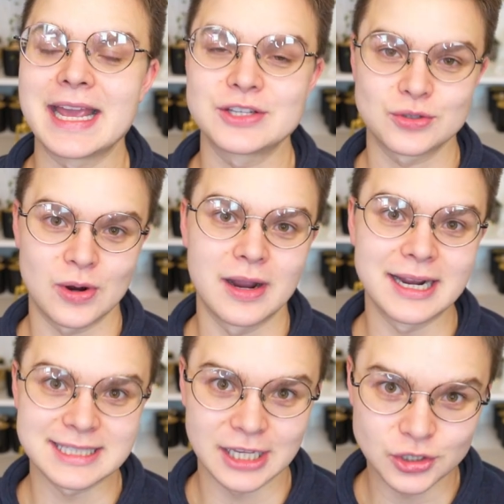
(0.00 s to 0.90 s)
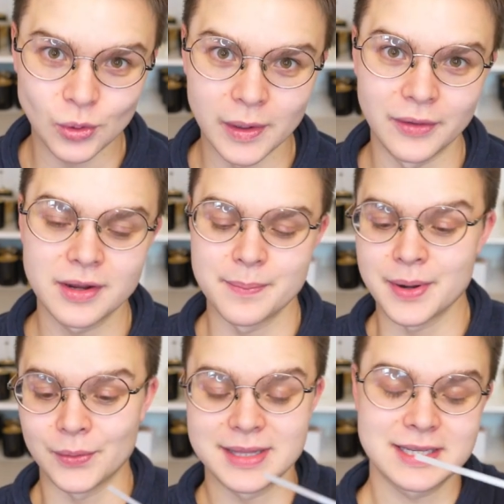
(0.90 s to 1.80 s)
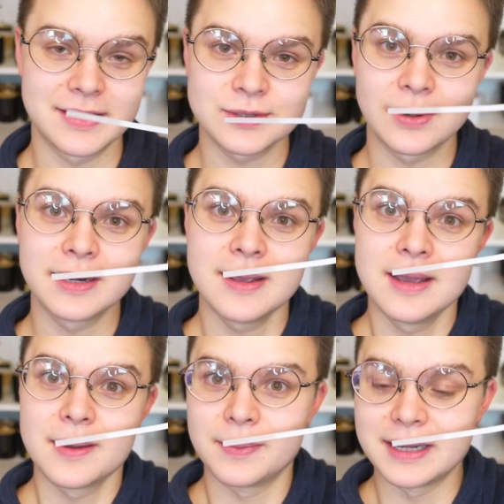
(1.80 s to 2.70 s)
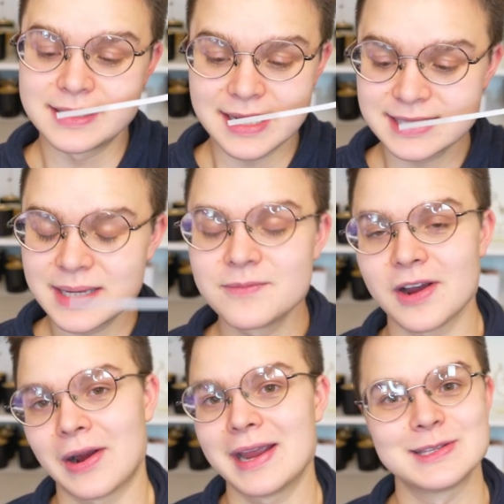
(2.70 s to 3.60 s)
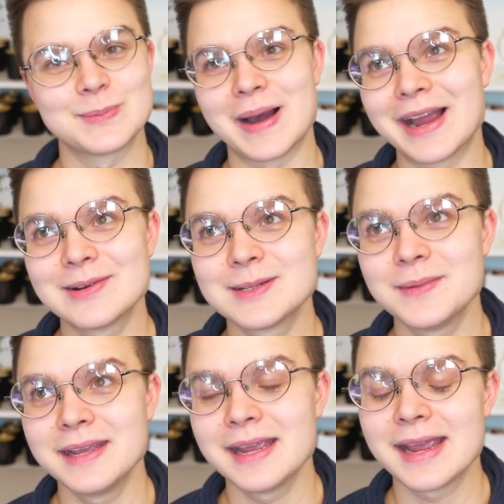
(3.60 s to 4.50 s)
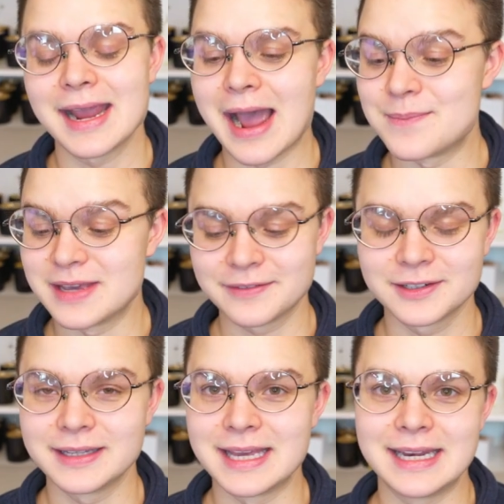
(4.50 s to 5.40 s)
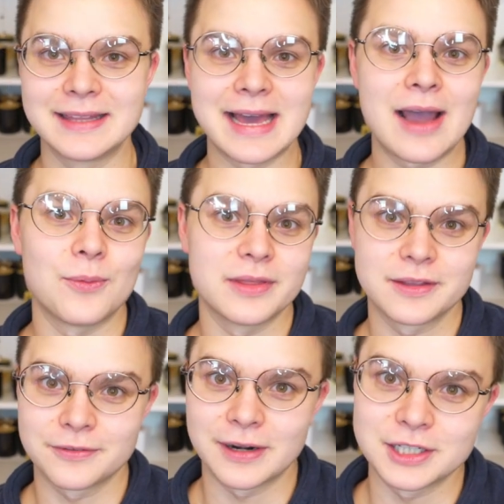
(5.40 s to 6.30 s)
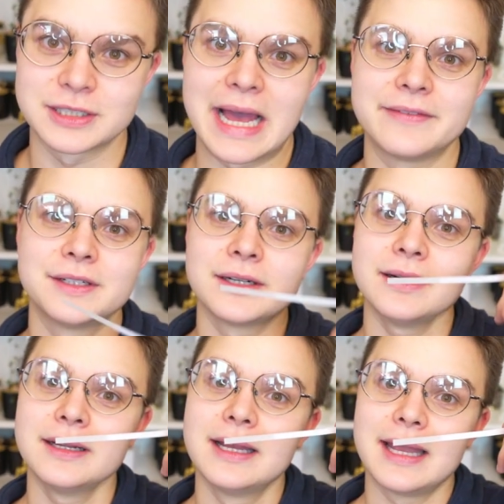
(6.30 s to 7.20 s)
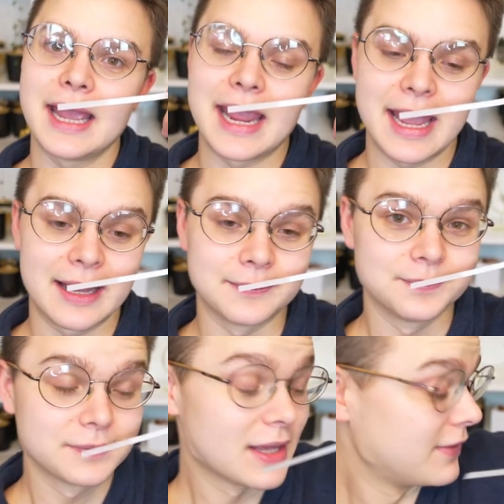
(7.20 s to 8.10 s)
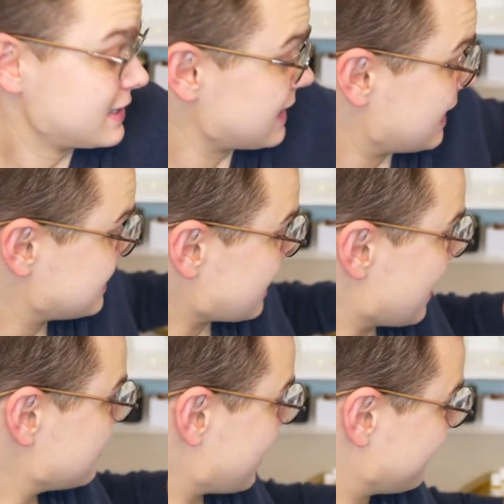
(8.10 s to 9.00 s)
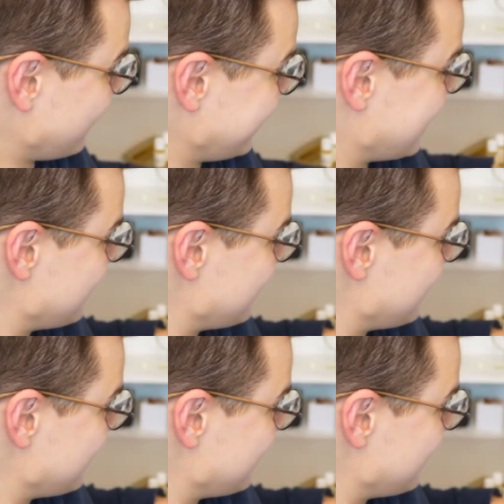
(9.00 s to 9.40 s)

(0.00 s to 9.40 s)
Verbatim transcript: a strong essential oil component to this one, but it does seem very inspired to me. I'm definitely getting that with the French lavender and the scent, I'm definitely